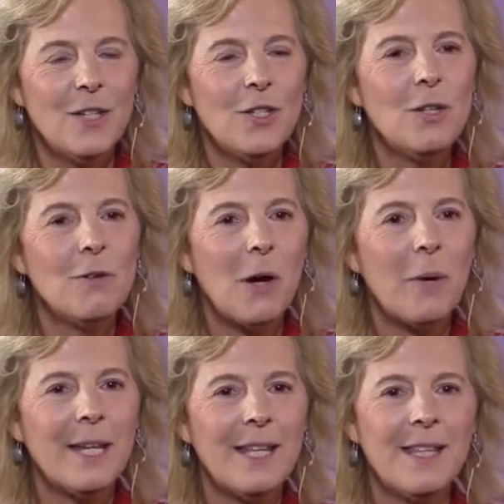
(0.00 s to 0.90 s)
"Do you know
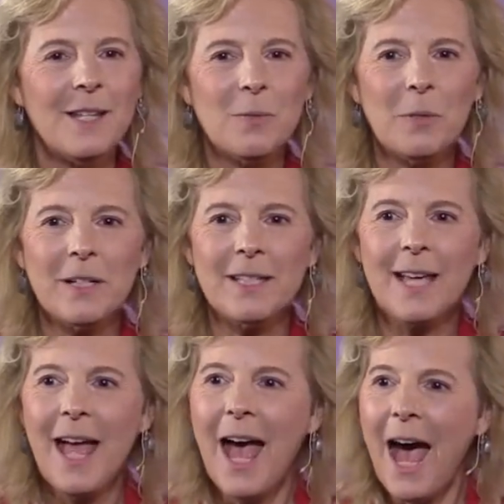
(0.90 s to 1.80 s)
any of these words?"
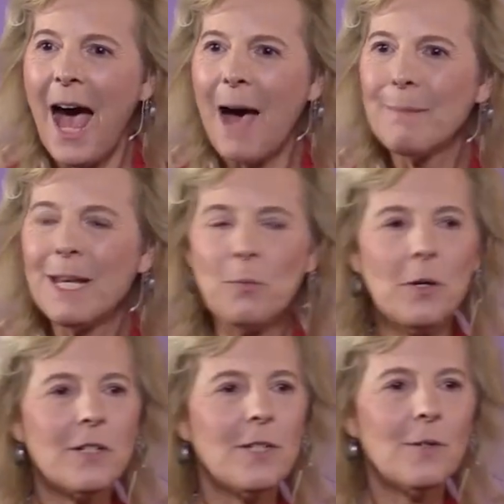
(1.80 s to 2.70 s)
How many
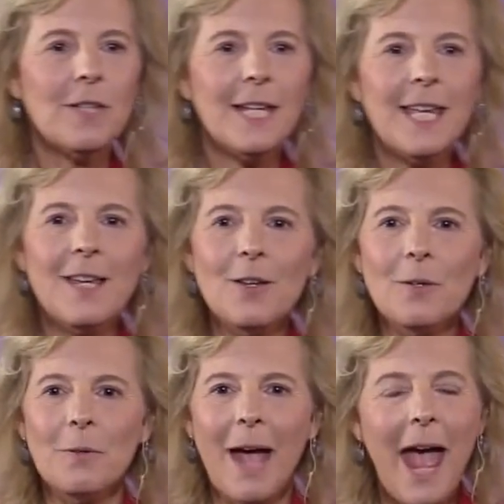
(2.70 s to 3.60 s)
words do you think he
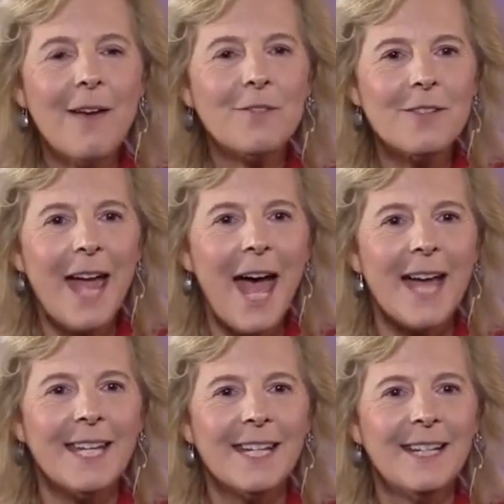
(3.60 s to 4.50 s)
knew after that?